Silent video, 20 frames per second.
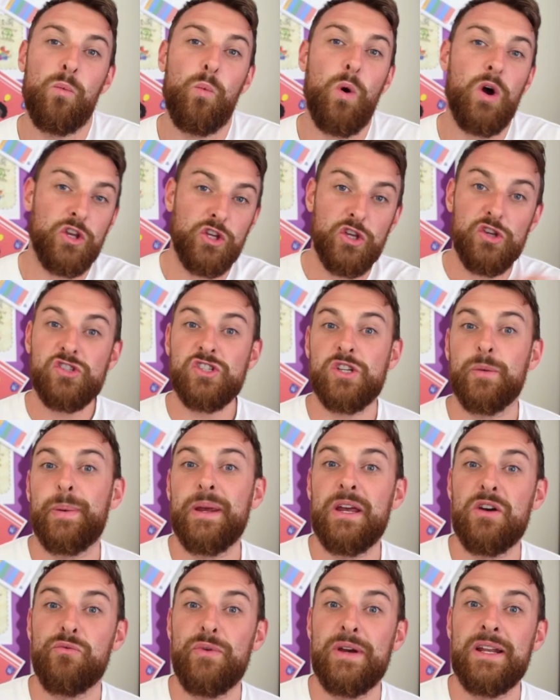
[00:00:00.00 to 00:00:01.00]
What used to
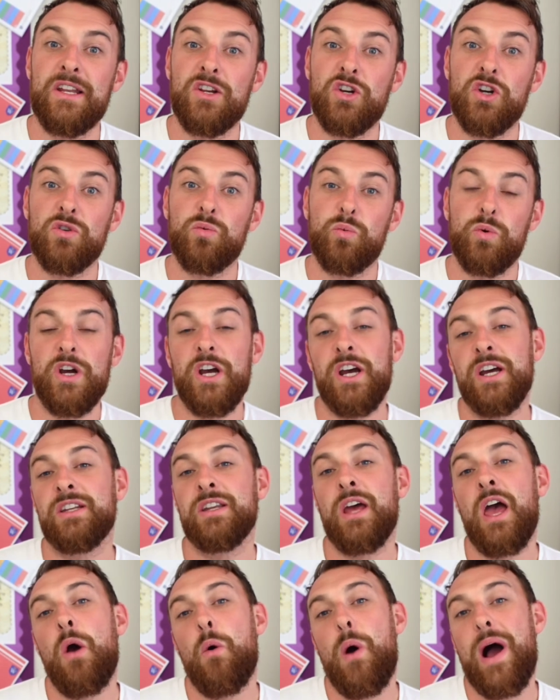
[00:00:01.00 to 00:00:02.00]
be a really good word,
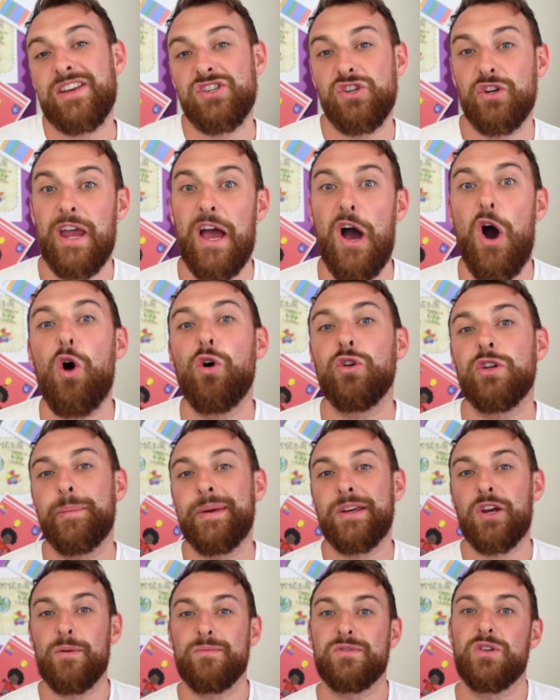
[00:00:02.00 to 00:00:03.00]
as you get older,
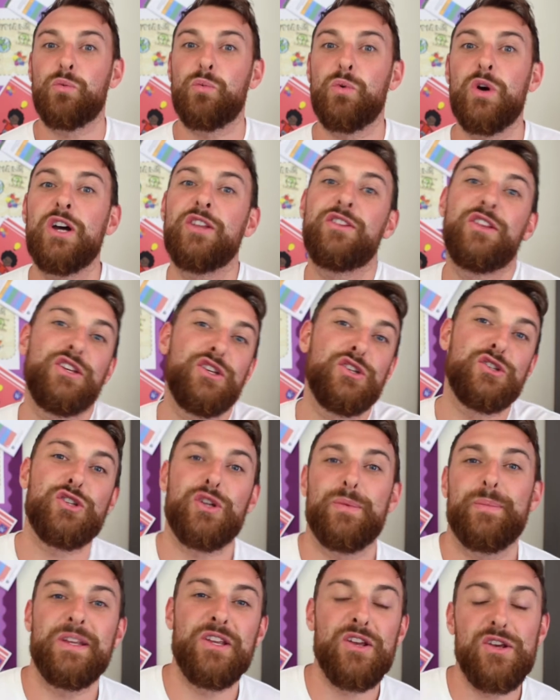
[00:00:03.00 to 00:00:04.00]
becomes a word that you
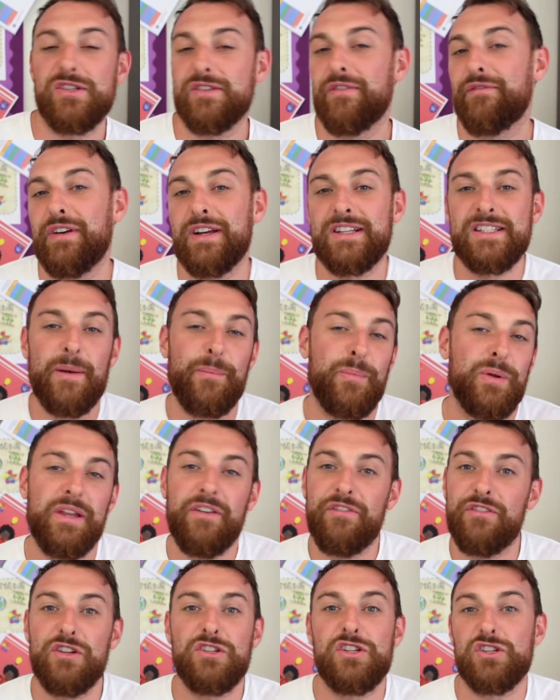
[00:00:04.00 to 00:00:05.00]
shouldn't be using. For example,
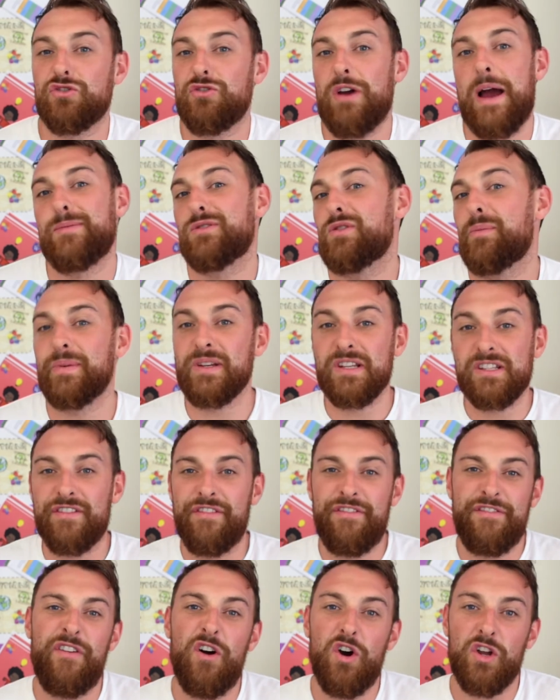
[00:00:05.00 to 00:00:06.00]
if you describe something as
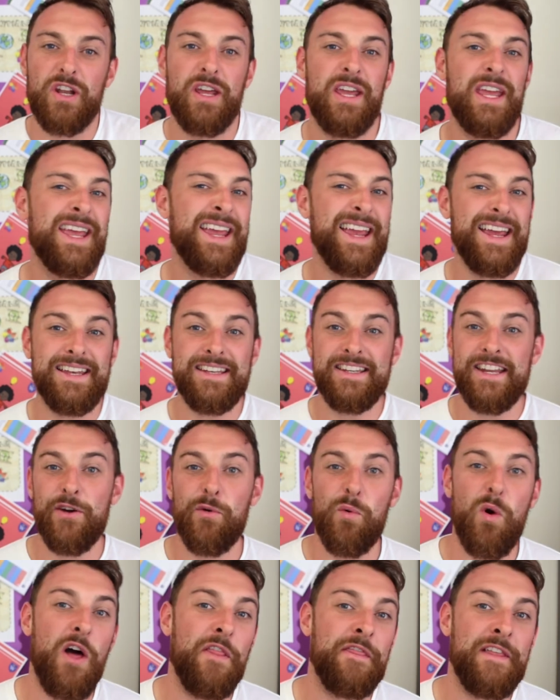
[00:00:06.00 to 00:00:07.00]
fun, in year
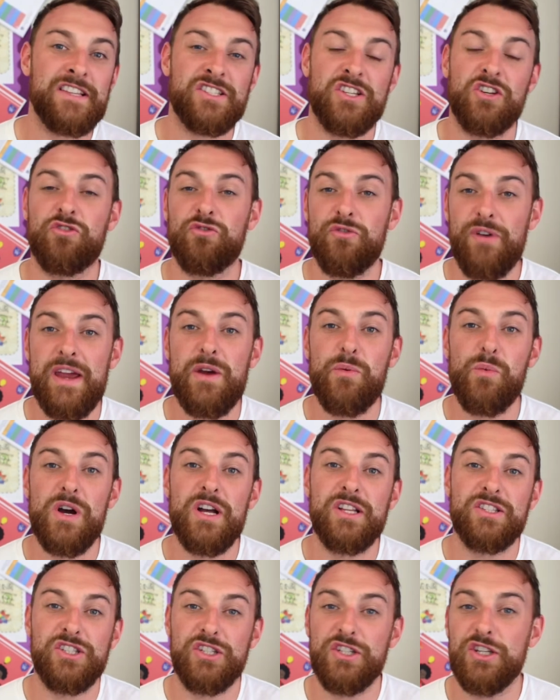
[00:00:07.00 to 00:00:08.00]
1, that's a great
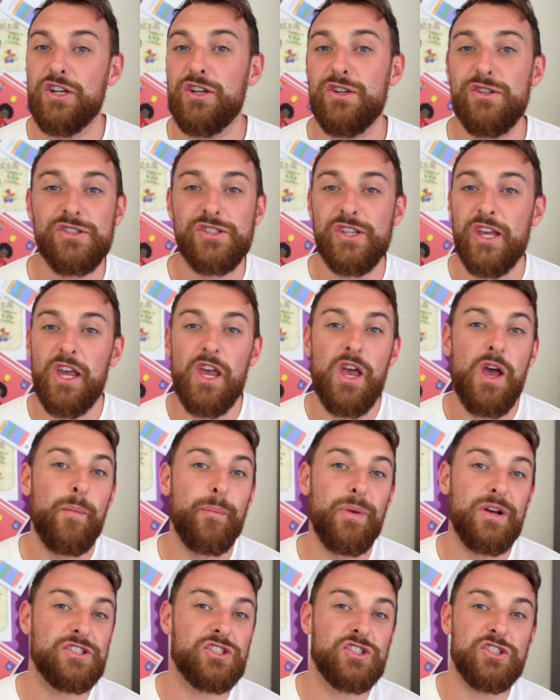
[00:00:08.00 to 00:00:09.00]
word to use,
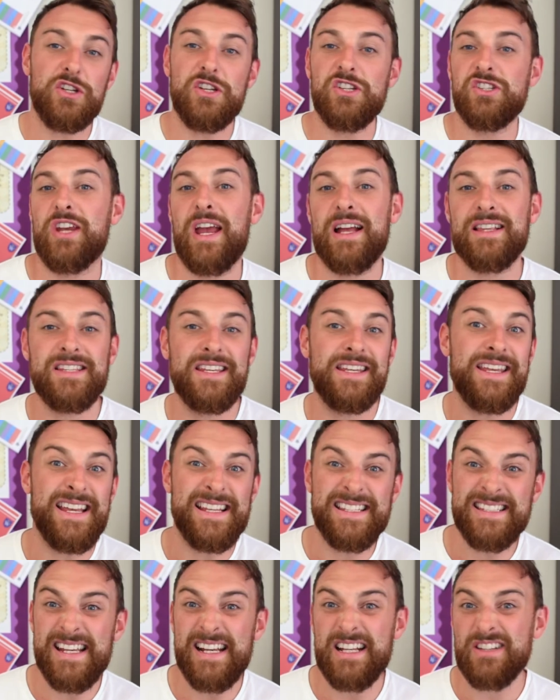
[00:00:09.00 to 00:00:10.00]
but as soon as you get to year
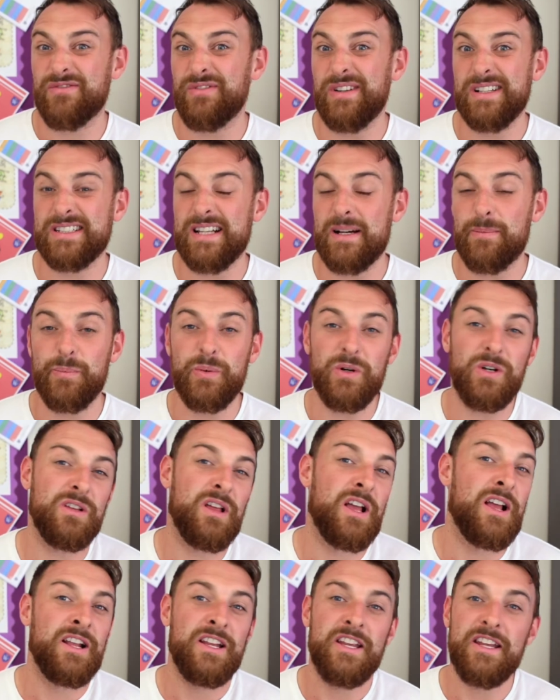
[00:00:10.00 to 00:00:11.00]
6, for
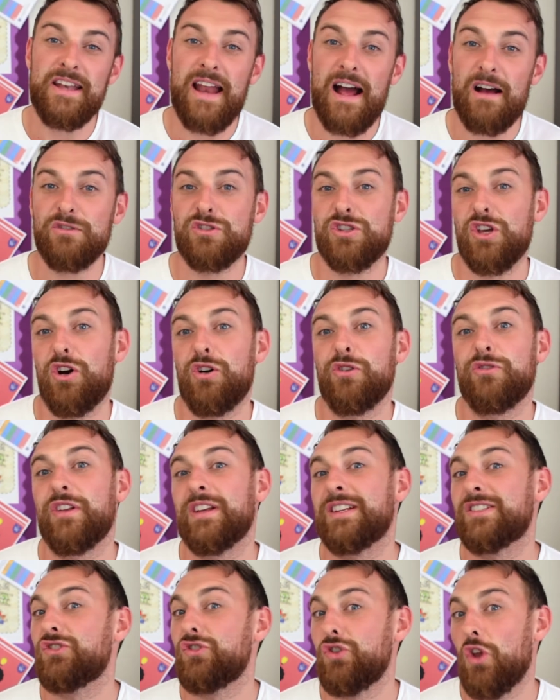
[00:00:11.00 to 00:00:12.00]
example, you're now told that
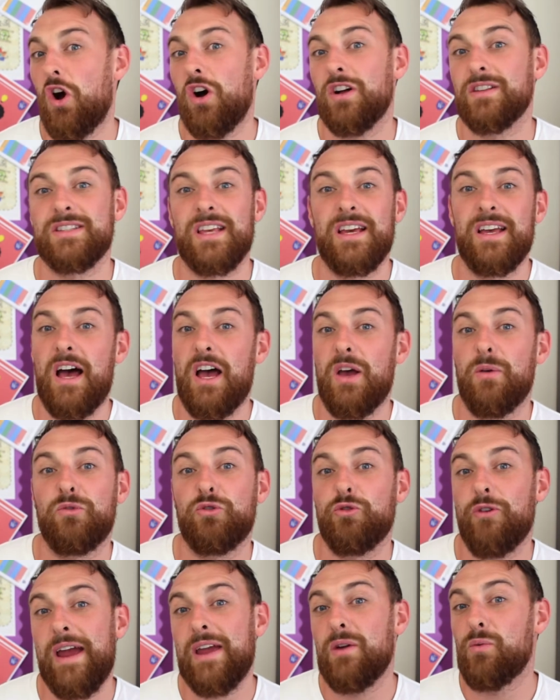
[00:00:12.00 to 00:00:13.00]
it's not a
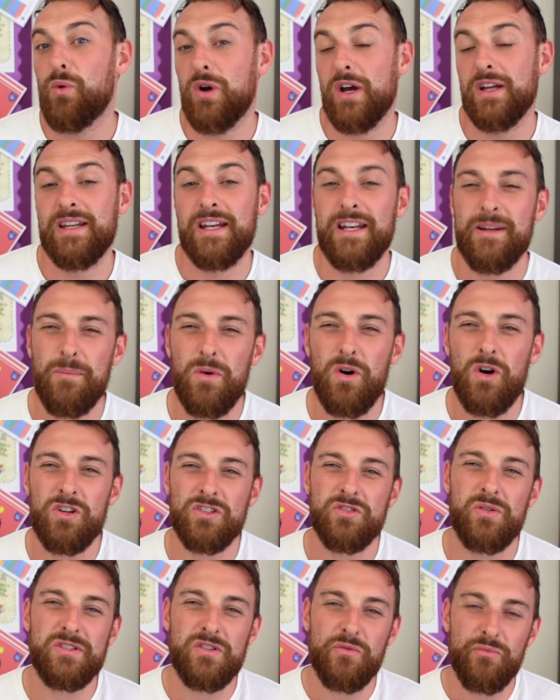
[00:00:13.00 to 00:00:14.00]
great word anymore.
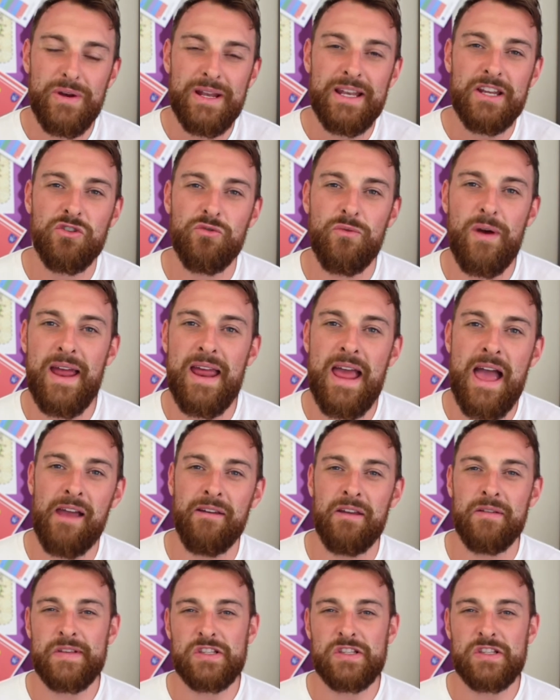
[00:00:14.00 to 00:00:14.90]
So it's a really grey area.